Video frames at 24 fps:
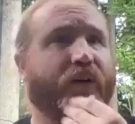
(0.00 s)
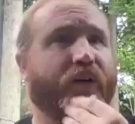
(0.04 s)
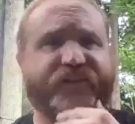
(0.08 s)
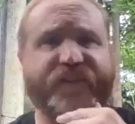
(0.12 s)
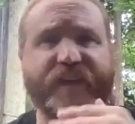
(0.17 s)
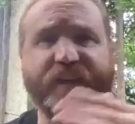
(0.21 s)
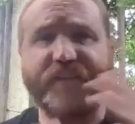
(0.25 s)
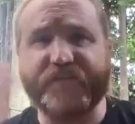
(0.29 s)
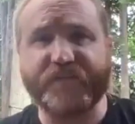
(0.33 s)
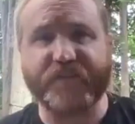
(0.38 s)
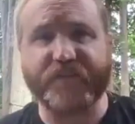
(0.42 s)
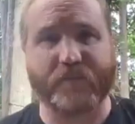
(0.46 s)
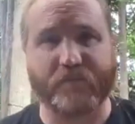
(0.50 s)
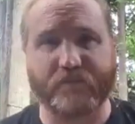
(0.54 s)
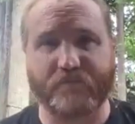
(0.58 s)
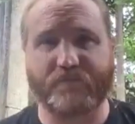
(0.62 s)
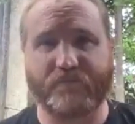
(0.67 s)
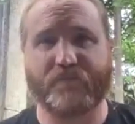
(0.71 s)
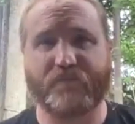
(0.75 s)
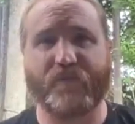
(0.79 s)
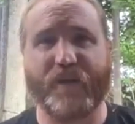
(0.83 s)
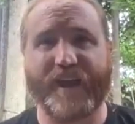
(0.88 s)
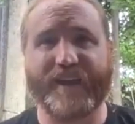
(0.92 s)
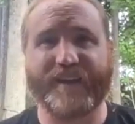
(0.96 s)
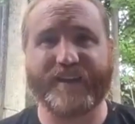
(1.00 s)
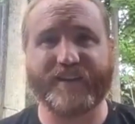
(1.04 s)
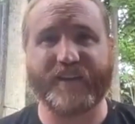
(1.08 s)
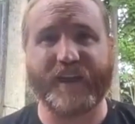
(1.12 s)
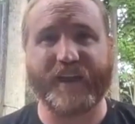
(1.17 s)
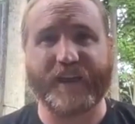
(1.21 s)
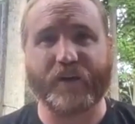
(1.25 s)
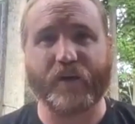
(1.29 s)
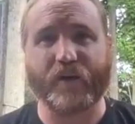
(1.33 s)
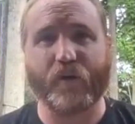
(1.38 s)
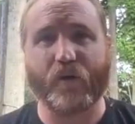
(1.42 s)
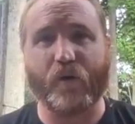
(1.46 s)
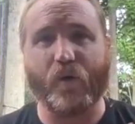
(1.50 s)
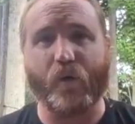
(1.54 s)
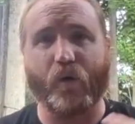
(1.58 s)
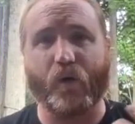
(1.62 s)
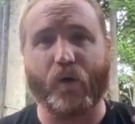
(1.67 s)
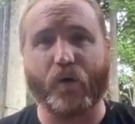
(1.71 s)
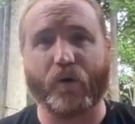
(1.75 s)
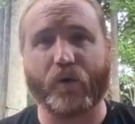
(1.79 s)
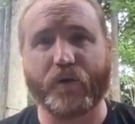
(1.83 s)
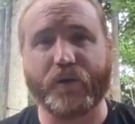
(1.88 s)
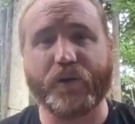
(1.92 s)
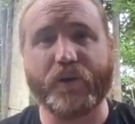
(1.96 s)
fiefdom, right? Like,
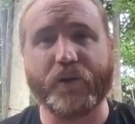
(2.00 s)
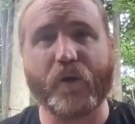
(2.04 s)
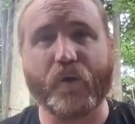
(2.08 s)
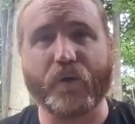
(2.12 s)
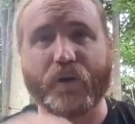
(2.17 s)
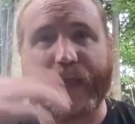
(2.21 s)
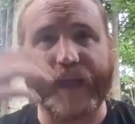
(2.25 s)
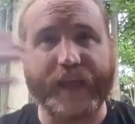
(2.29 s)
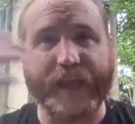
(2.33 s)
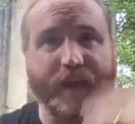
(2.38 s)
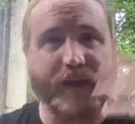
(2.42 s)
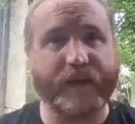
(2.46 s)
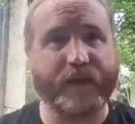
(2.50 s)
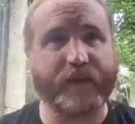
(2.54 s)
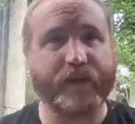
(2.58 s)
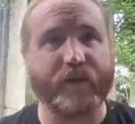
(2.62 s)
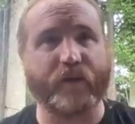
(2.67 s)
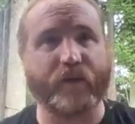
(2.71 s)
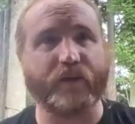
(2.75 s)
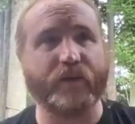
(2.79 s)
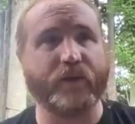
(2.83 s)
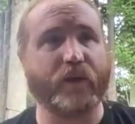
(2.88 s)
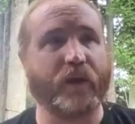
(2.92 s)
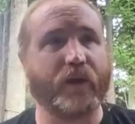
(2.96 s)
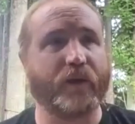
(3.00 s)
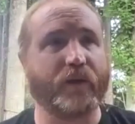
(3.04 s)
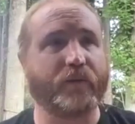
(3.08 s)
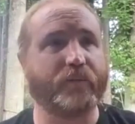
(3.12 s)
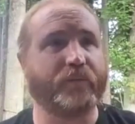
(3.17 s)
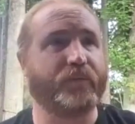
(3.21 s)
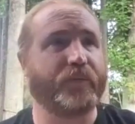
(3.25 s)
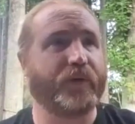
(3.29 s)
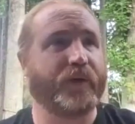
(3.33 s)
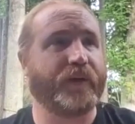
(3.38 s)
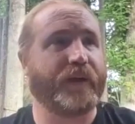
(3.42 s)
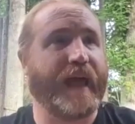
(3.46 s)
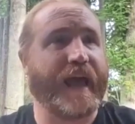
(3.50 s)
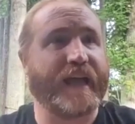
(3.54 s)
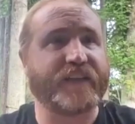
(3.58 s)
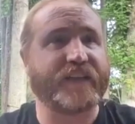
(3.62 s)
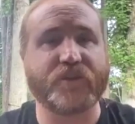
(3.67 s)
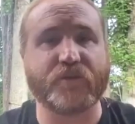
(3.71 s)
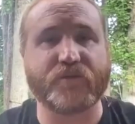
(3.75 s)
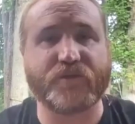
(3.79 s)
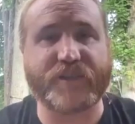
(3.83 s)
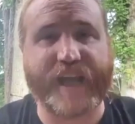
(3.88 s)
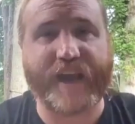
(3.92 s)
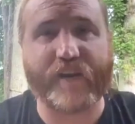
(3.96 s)
or like an
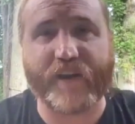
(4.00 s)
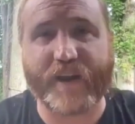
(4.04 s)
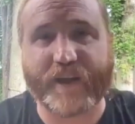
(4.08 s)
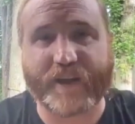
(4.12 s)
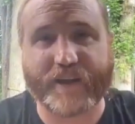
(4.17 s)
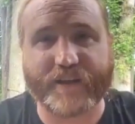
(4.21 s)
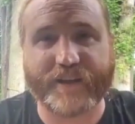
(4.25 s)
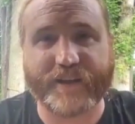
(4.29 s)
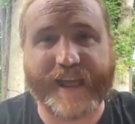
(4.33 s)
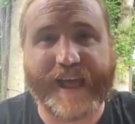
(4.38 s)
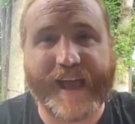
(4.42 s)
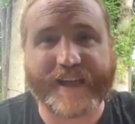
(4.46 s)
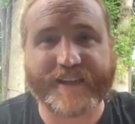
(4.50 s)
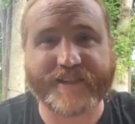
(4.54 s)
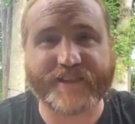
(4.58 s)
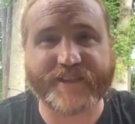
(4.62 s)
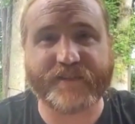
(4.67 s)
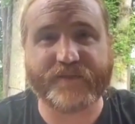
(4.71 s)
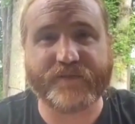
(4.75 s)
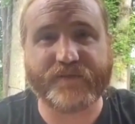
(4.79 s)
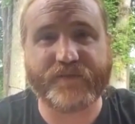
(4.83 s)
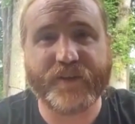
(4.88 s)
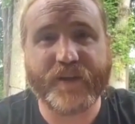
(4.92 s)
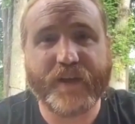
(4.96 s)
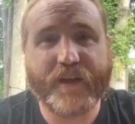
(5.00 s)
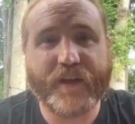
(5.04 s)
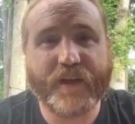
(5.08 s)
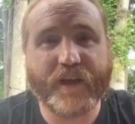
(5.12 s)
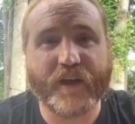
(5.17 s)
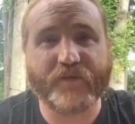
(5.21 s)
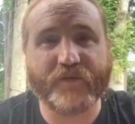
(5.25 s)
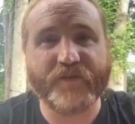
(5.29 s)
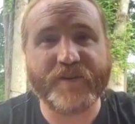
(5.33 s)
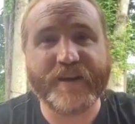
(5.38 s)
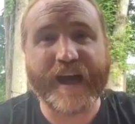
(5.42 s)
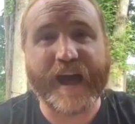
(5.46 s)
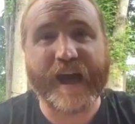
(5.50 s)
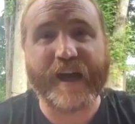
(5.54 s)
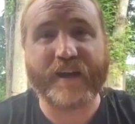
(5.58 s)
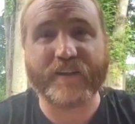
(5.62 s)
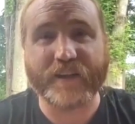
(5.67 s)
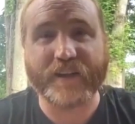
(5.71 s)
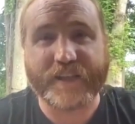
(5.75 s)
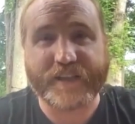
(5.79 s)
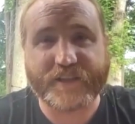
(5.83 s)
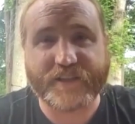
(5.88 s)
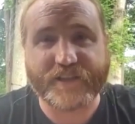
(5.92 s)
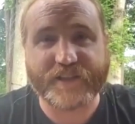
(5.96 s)
esoteric class of
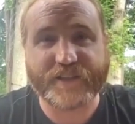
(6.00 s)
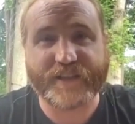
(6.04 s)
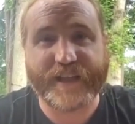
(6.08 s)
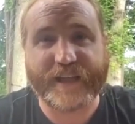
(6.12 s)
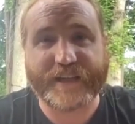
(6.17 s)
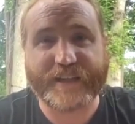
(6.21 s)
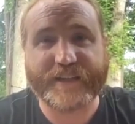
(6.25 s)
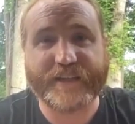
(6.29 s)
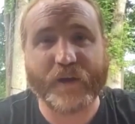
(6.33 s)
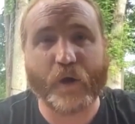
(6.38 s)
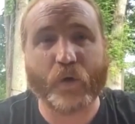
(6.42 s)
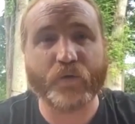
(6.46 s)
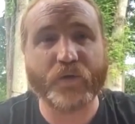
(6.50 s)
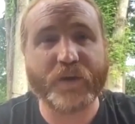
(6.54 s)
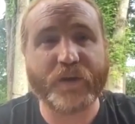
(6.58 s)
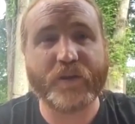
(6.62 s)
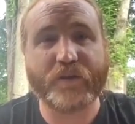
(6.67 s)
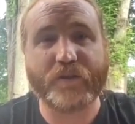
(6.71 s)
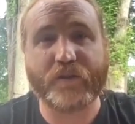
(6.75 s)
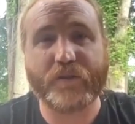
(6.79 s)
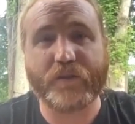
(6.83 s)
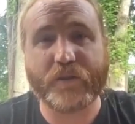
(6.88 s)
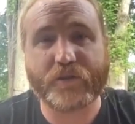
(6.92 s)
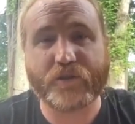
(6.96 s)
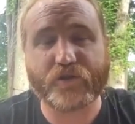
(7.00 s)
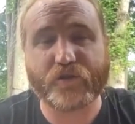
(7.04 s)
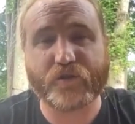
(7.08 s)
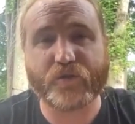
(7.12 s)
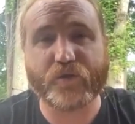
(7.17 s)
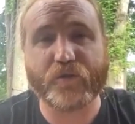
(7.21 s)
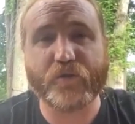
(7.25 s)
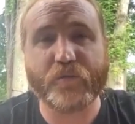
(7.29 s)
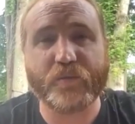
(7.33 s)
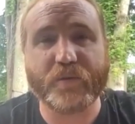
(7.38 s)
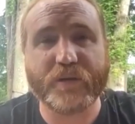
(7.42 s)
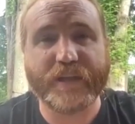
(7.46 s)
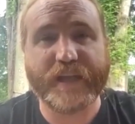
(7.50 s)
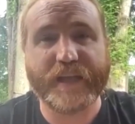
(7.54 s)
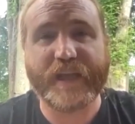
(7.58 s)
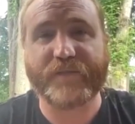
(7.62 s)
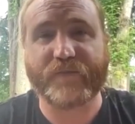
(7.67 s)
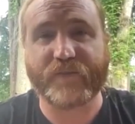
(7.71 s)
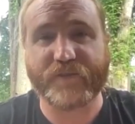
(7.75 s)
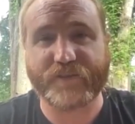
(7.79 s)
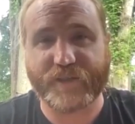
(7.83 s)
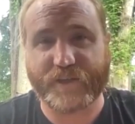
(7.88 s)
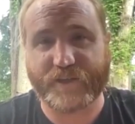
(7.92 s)
knowledge that only the true believers